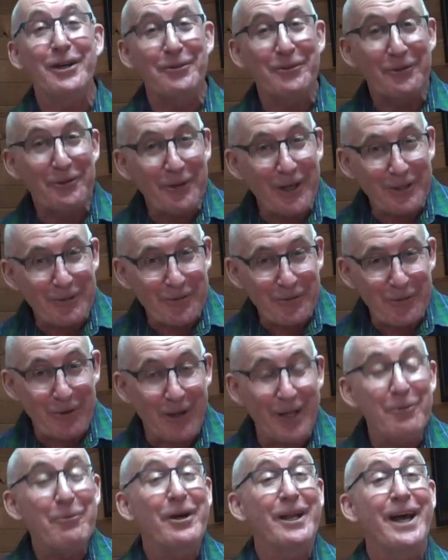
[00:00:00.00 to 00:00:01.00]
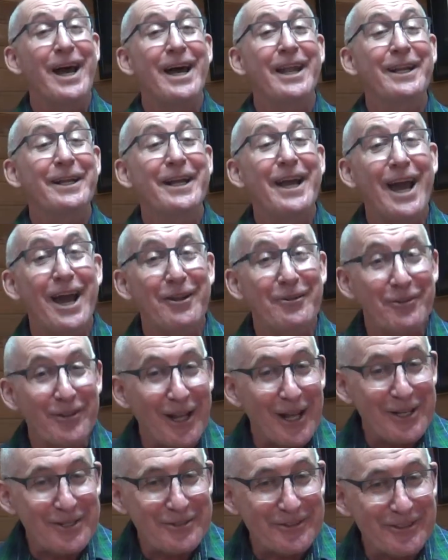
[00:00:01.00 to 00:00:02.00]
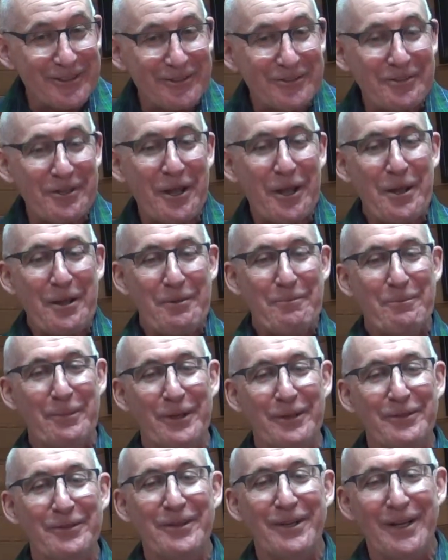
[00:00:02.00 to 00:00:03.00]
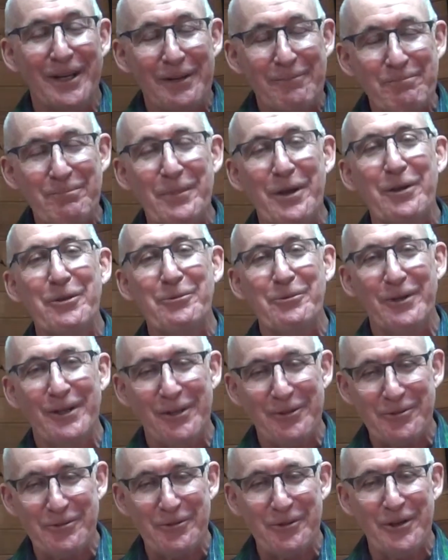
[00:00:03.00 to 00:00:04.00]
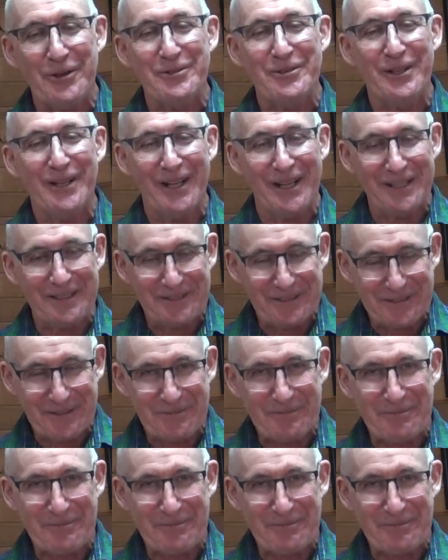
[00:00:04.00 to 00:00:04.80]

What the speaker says: was a great story. He went on and got his license, but that was one of the stories I liked.